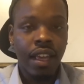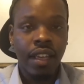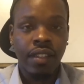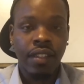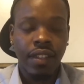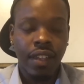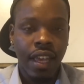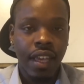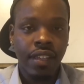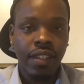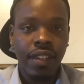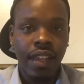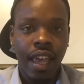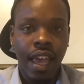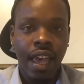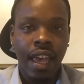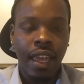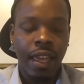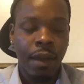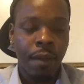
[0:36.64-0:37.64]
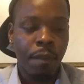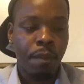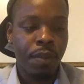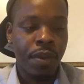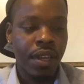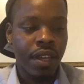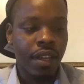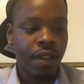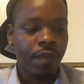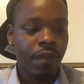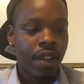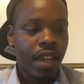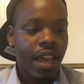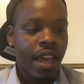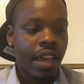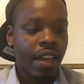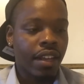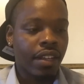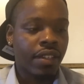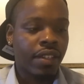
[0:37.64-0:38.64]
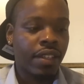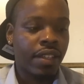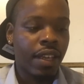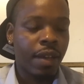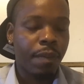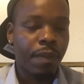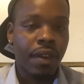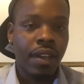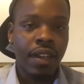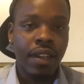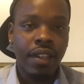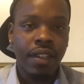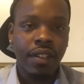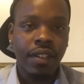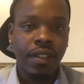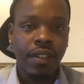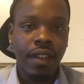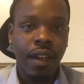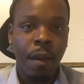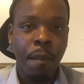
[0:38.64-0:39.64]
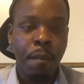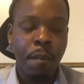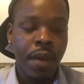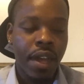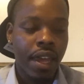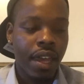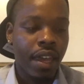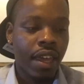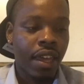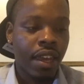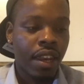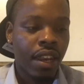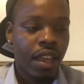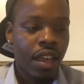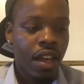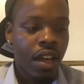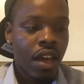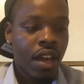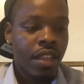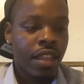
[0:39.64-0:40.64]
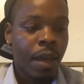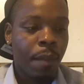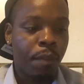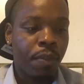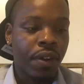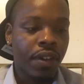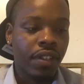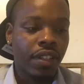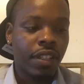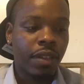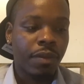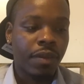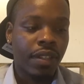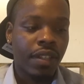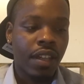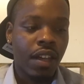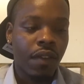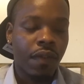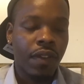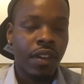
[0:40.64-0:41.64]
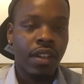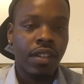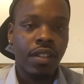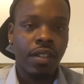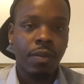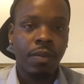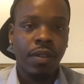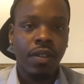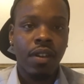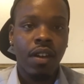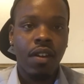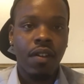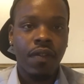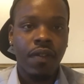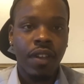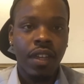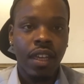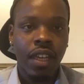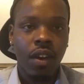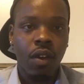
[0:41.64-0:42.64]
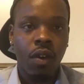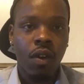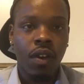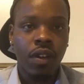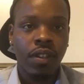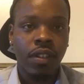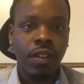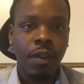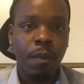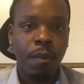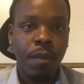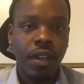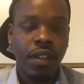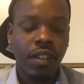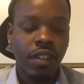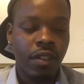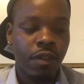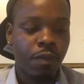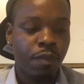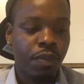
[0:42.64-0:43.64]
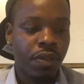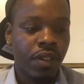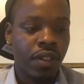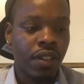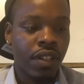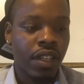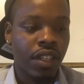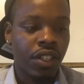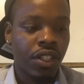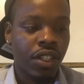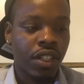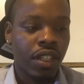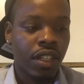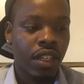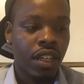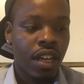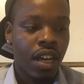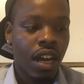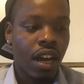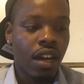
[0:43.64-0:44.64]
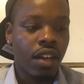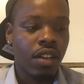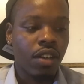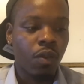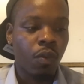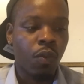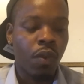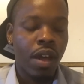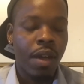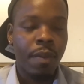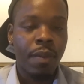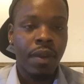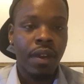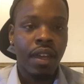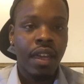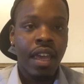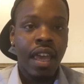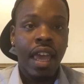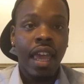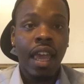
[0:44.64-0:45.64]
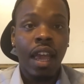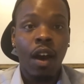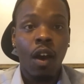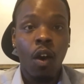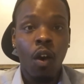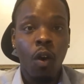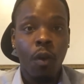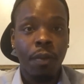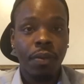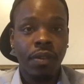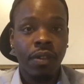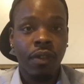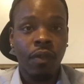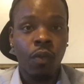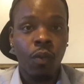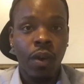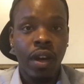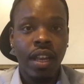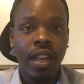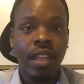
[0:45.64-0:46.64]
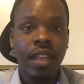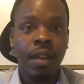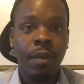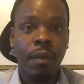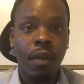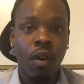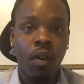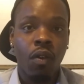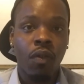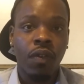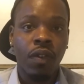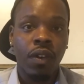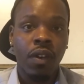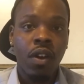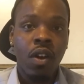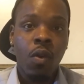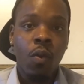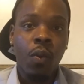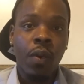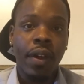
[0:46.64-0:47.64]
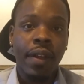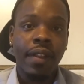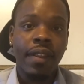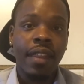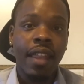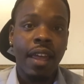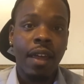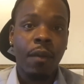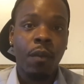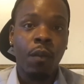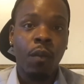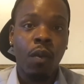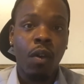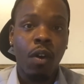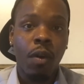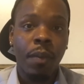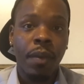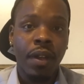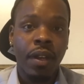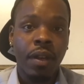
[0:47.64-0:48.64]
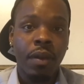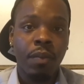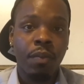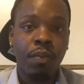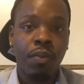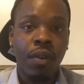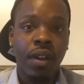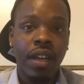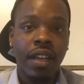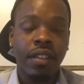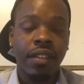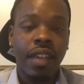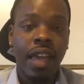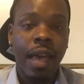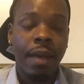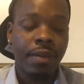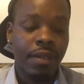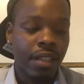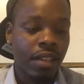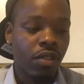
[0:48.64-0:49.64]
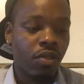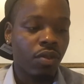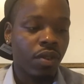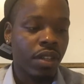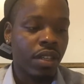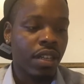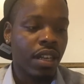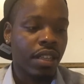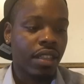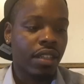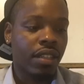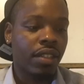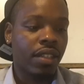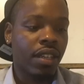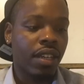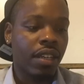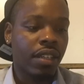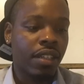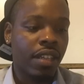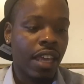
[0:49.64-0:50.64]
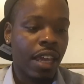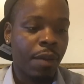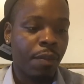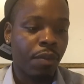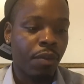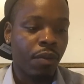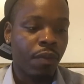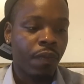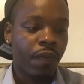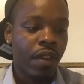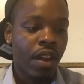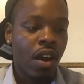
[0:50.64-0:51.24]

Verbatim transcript: It's S-I-M-P. And a simp is a man that puts himself in a subservient or a submissive position under women in hopes of winning them over when that woman brings absolutely nothing to the table.